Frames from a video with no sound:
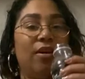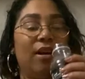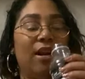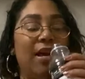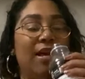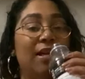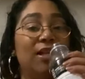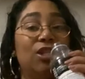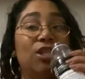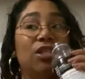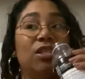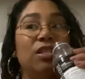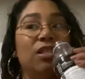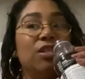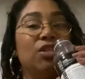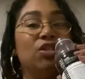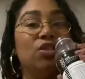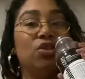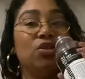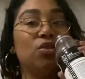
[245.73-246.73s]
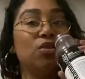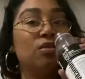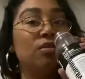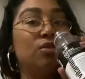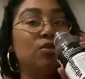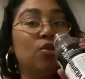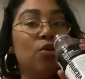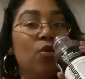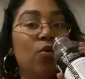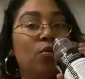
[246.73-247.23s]
Like, it's
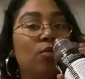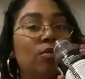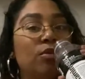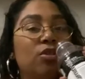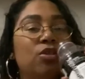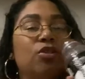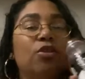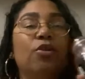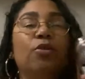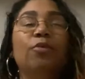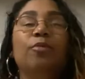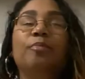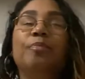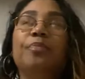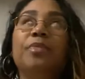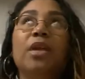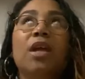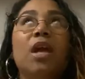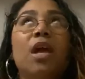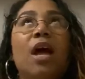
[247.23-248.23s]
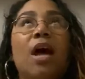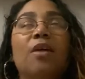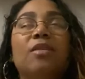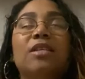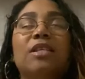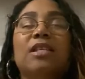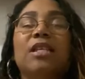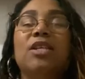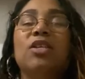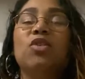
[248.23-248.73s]
snow. I was
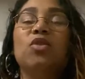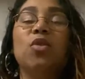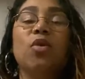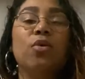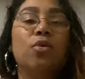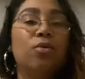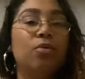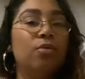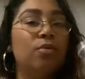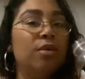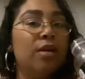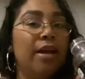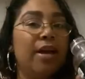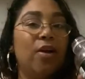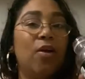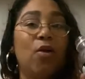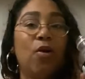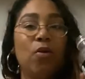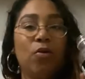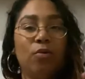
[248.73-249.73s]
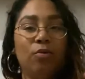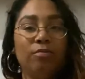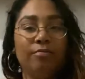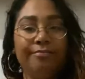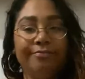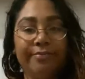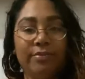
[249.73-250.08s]
going to say snorkel and cold.